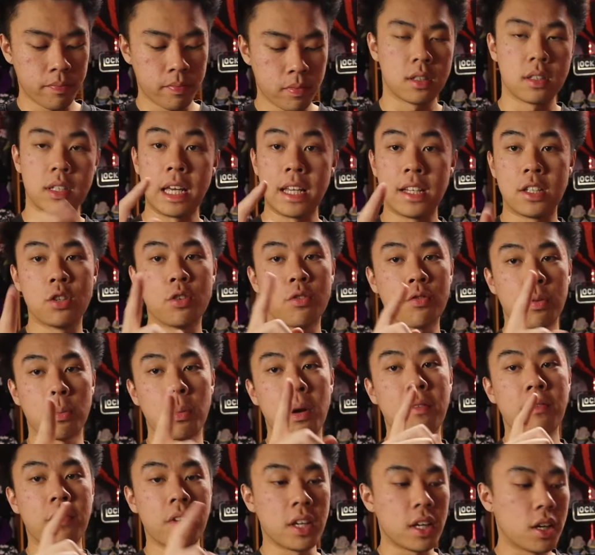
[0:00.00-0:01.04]
Stay tuned for
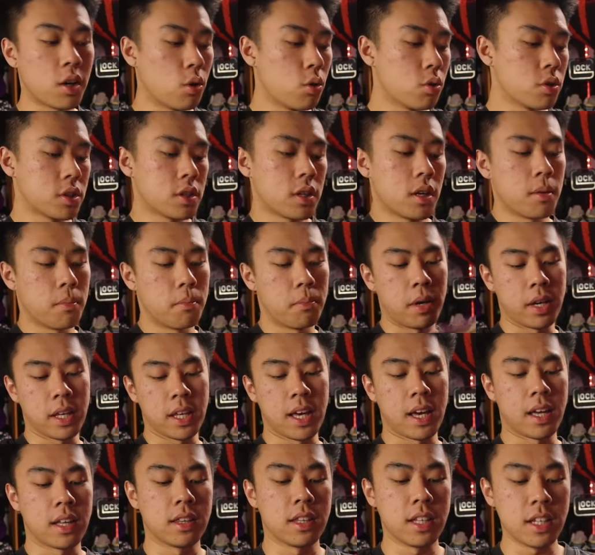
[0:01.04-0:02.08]
my videos. But
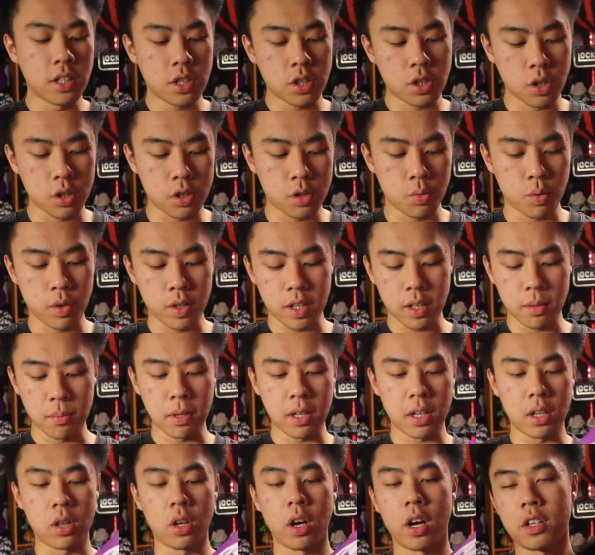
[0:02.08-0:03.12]
yeah, these shirts really
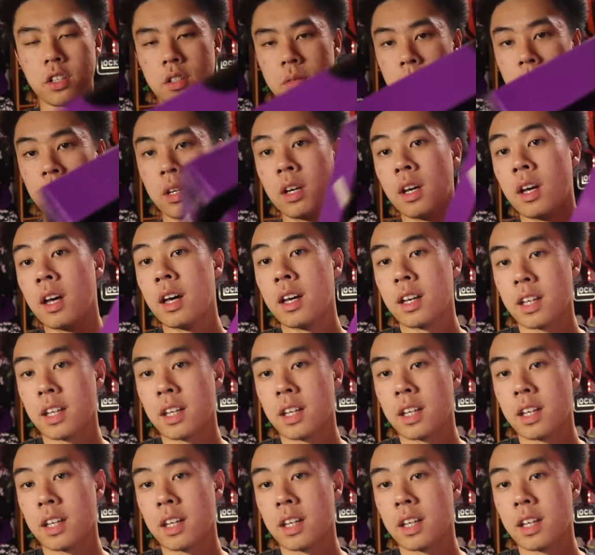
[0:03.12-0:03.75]
mean a lot to me.